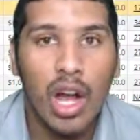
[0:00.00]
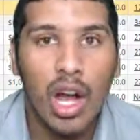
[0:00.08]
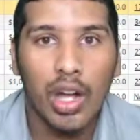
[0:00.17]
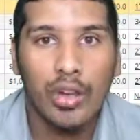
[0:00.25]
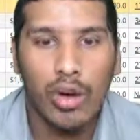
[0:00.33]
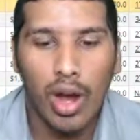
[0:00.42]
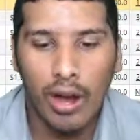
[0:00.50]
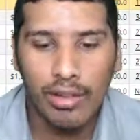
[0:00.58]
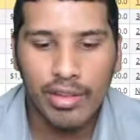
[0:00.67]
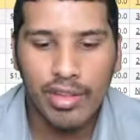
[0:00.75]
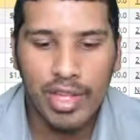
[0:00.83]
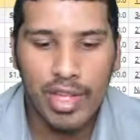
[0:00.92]
You're
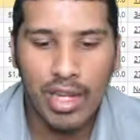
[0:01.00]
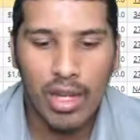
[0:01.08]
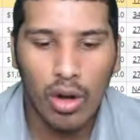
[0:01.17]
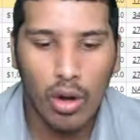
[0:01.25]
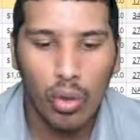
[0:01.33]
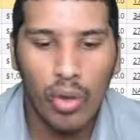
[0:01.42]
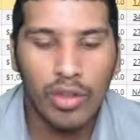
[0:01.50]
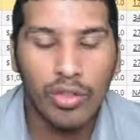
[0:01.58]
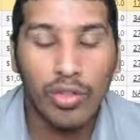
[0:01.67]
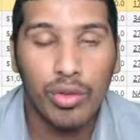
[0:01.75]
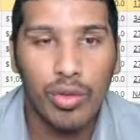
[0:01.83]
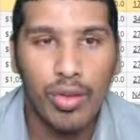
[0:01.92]
obviously going to always
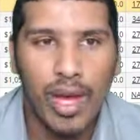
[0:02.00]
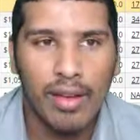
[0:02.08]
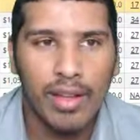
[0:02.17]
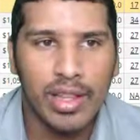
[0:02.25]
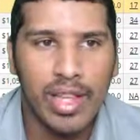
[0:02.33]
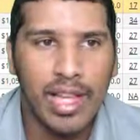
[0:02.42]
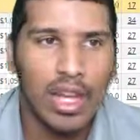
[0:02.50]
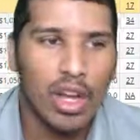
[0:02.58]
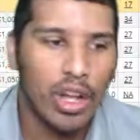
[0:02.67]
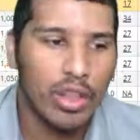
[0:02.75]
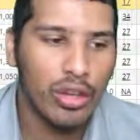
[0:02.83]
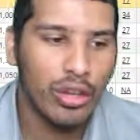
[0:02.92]
do everything
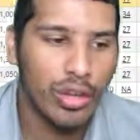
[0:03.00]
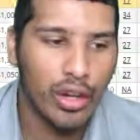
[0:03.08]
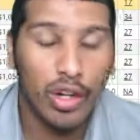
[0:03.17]
under their